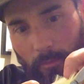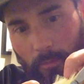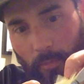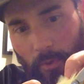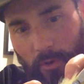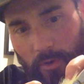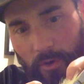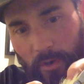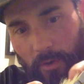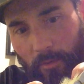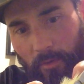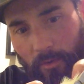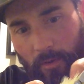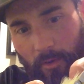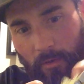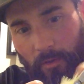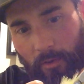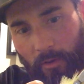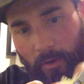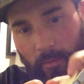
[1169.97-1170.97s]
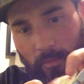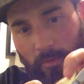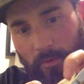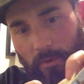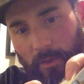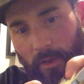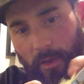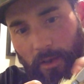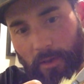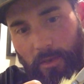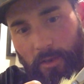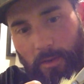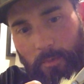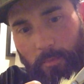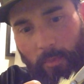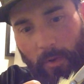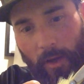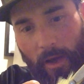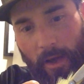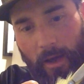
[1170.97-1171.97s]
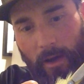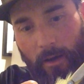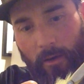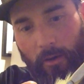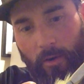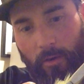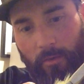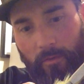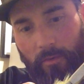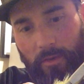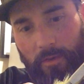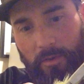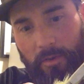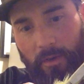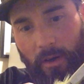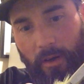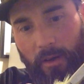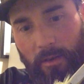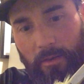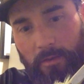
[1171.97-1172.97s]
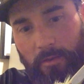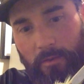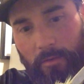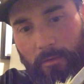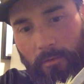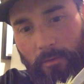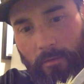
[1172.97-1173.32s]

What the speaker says: push it with your thumb and just let it splay out over the sides.